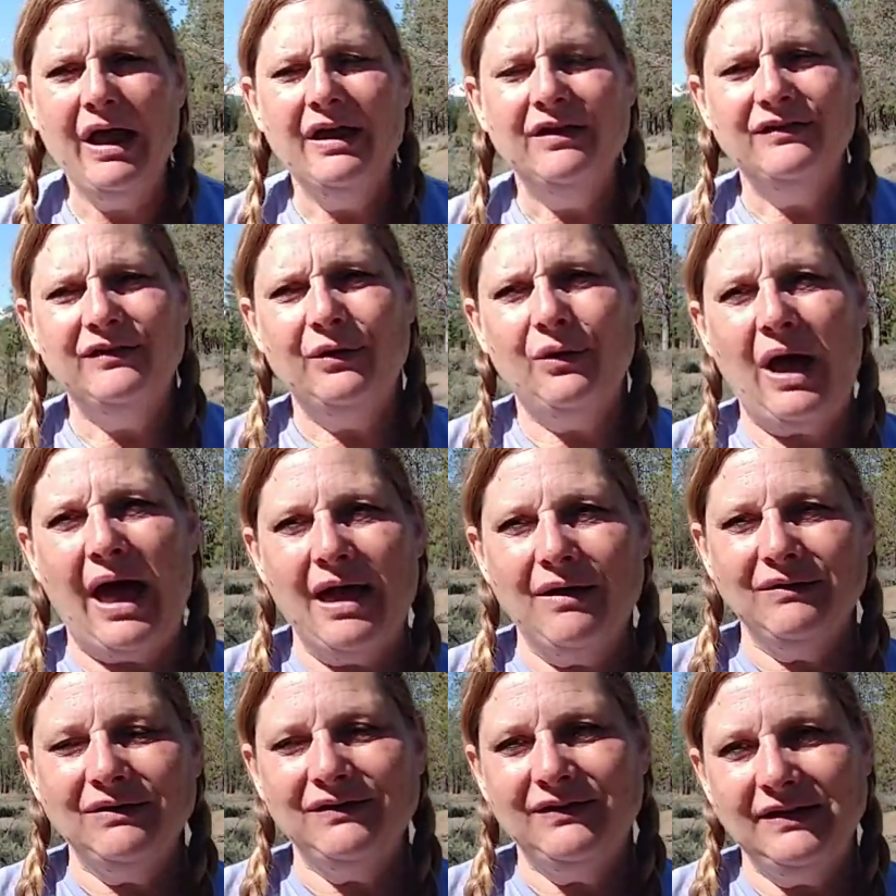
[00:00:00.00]
So
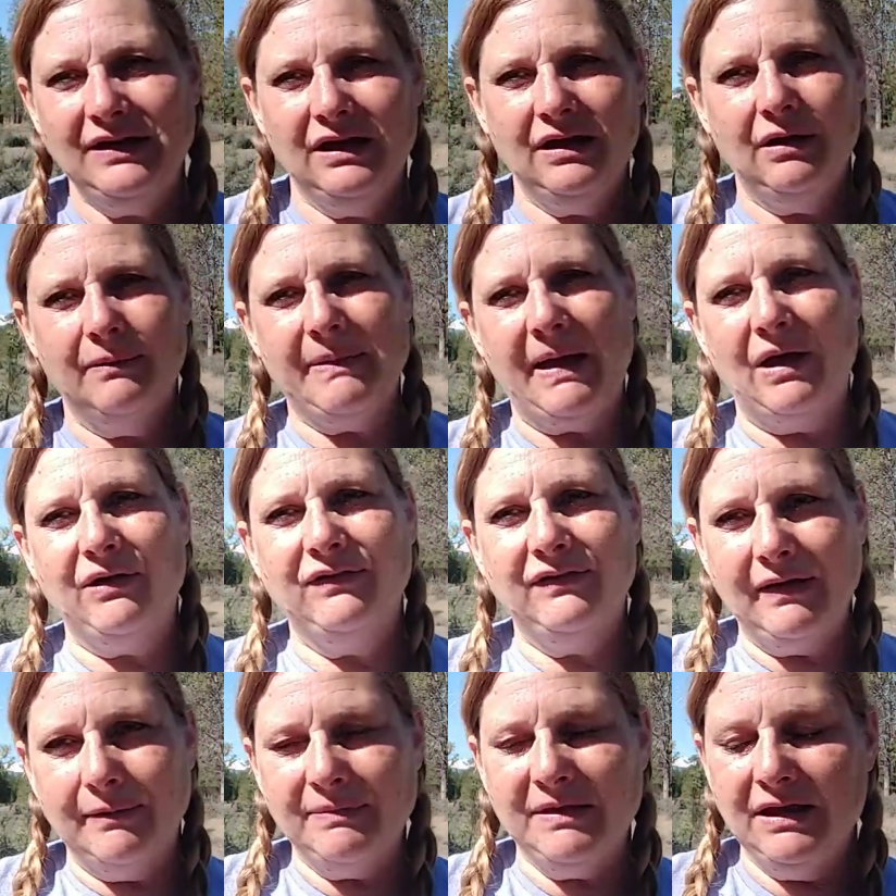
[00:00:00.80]
I was thinking about
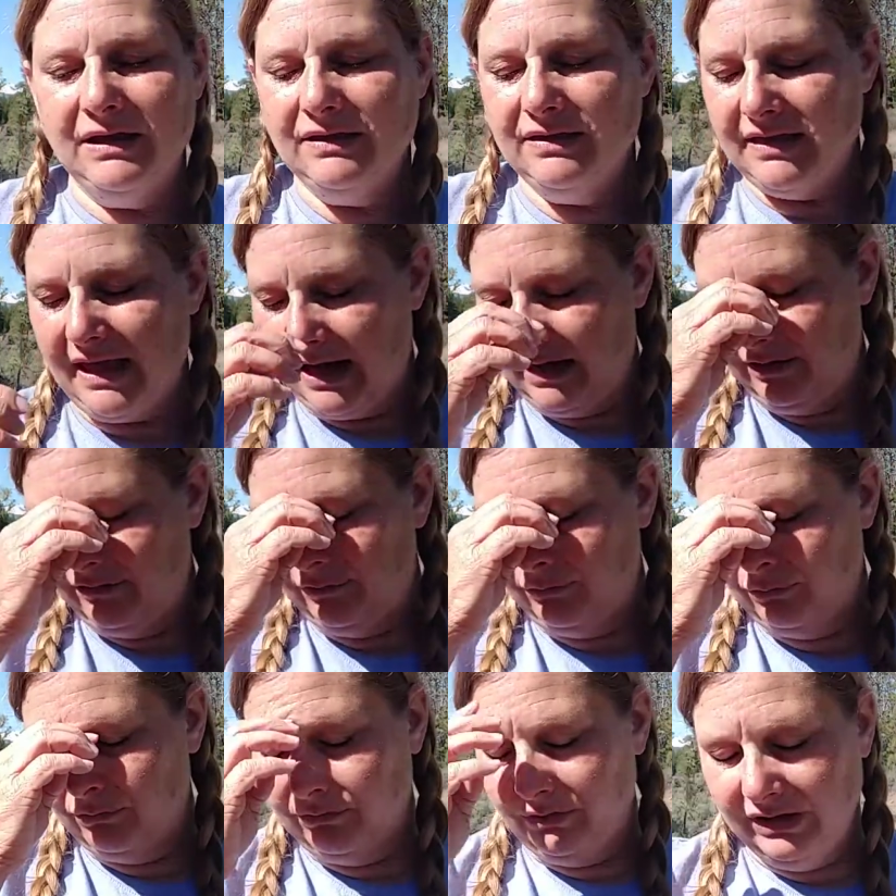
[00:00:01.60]
something that
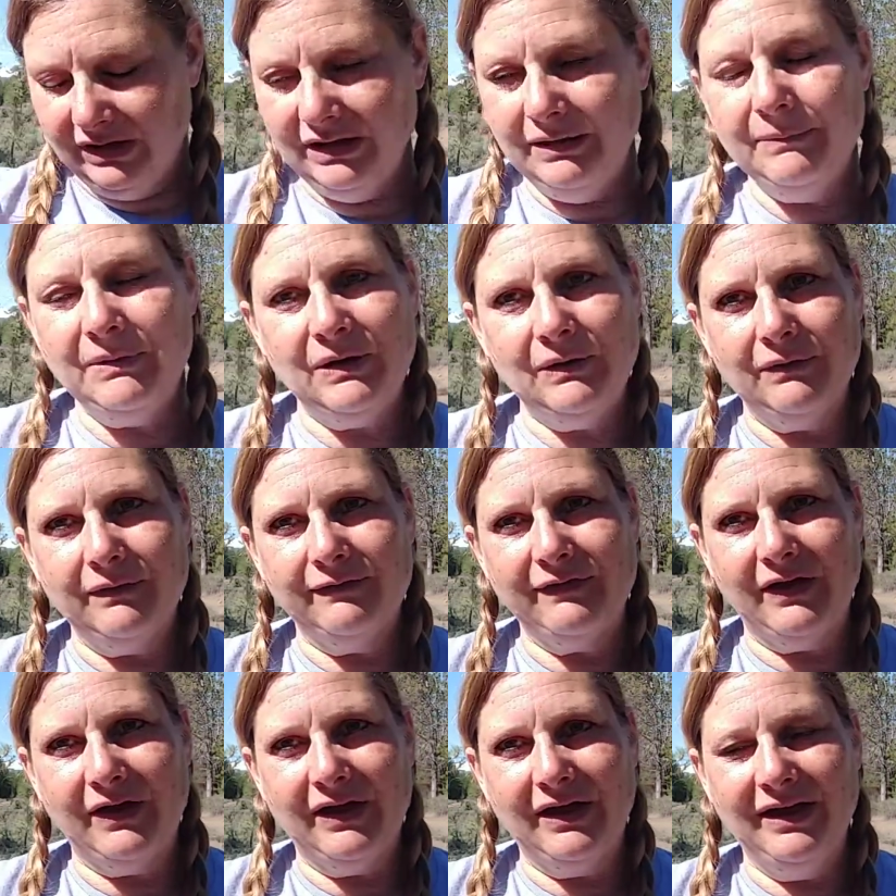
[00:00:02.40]
is really
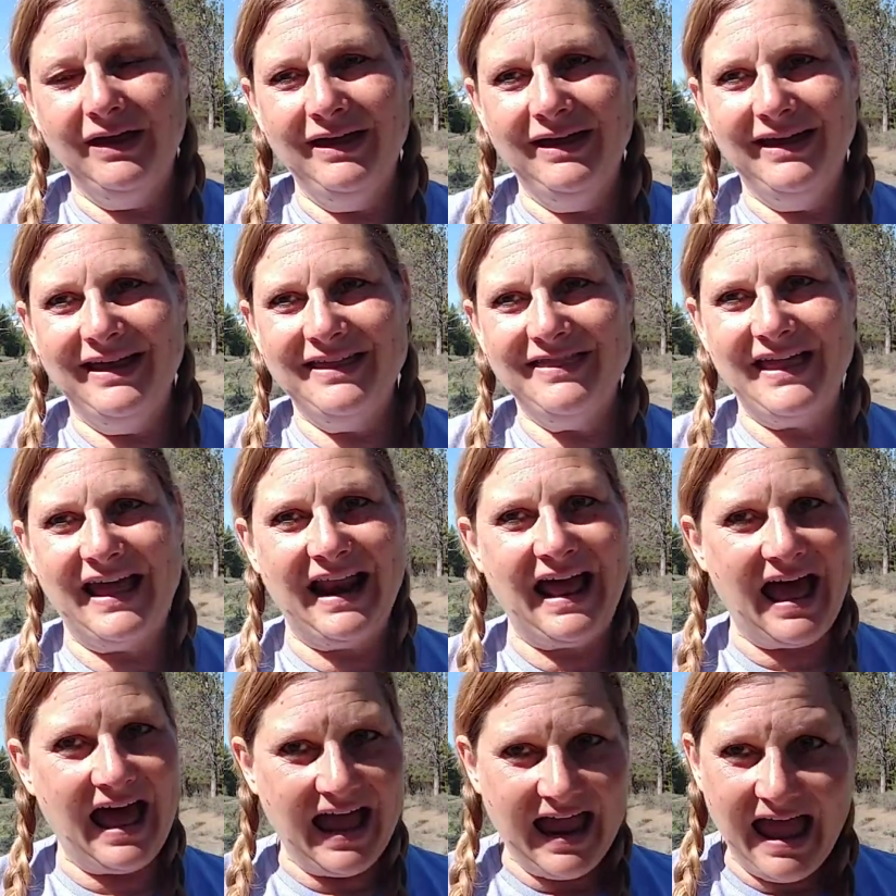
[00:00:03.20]
beautiful that
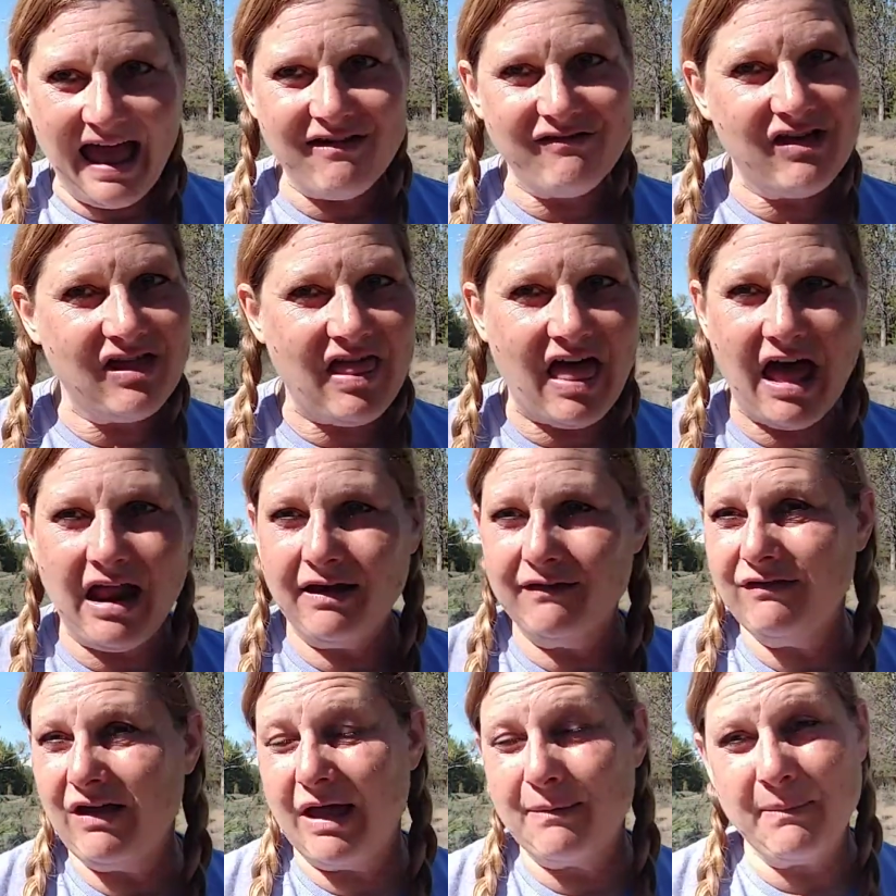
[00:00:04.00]
I have a lot
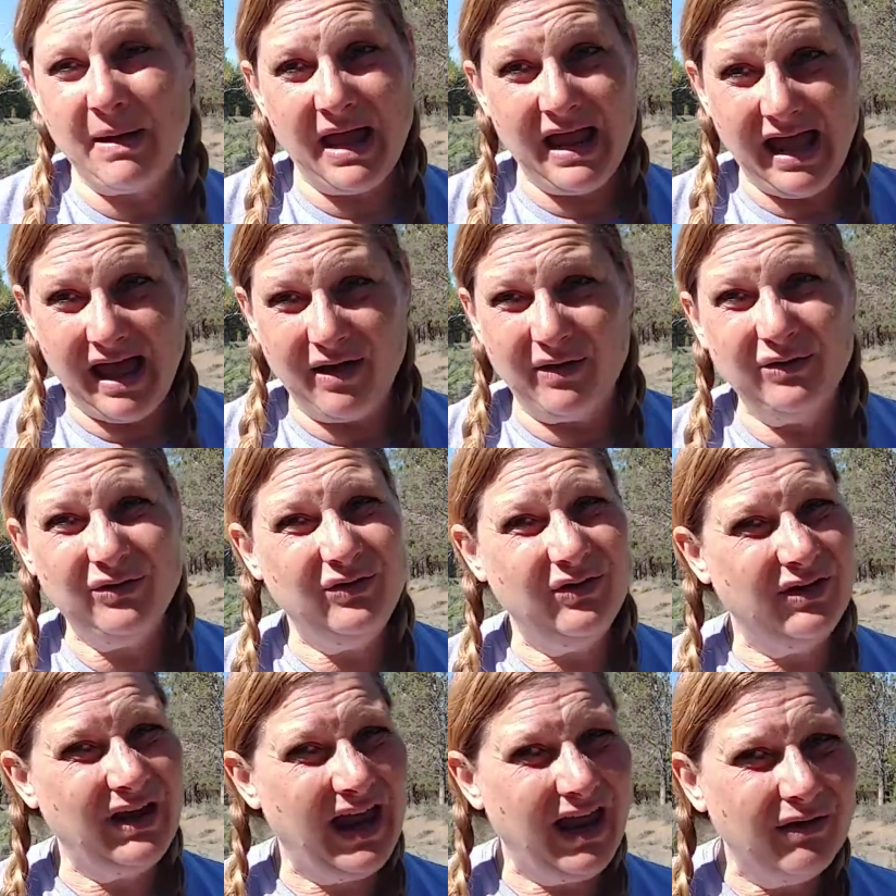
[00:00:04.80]
of at my house.
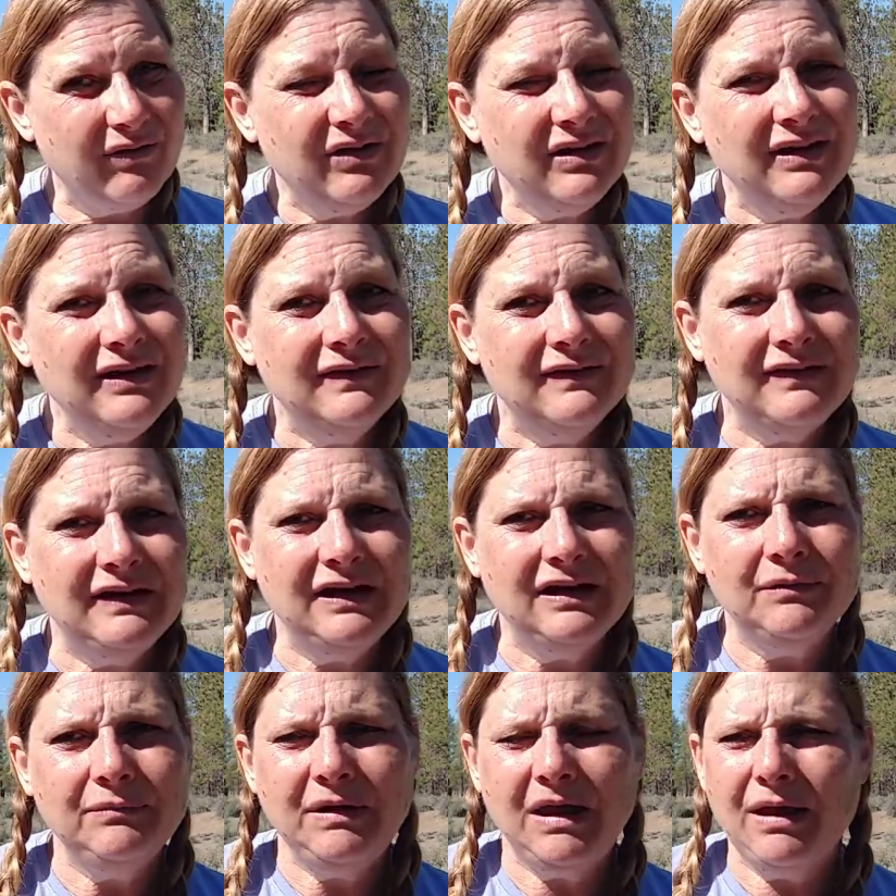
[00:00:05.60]
You can't really see
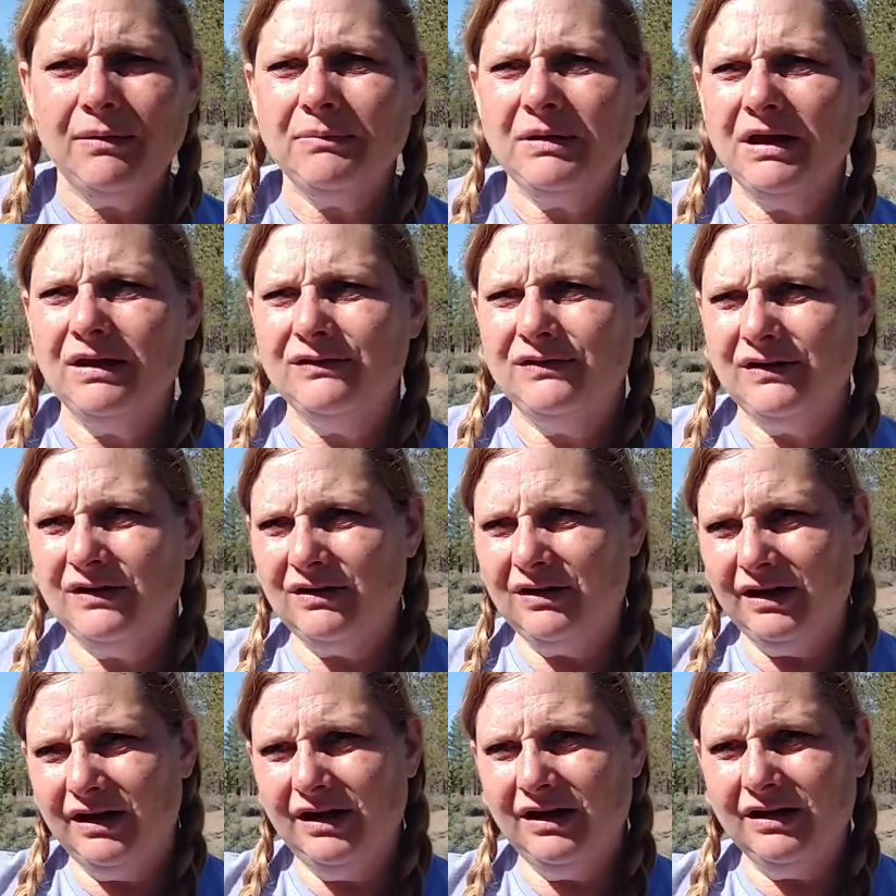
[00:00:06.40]
them yet because they're
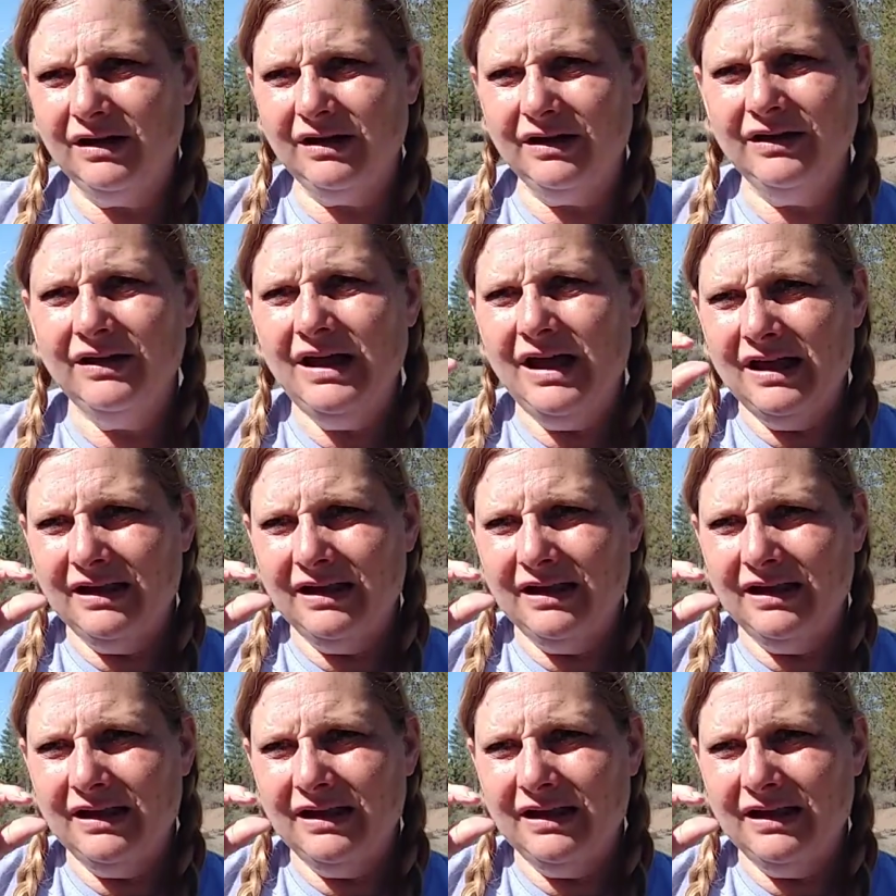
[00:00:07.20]
little